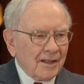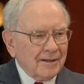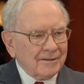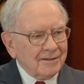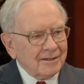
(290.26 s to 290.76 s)

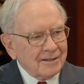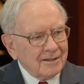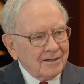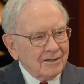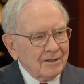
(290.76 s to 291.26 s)
What do you think of
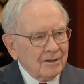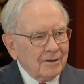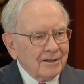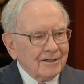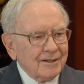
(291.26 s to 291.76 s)
Donald
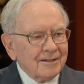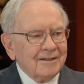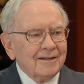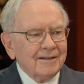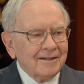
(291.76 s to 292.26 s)
Trump, and what do you think
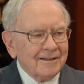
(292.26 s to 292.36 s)
of Chris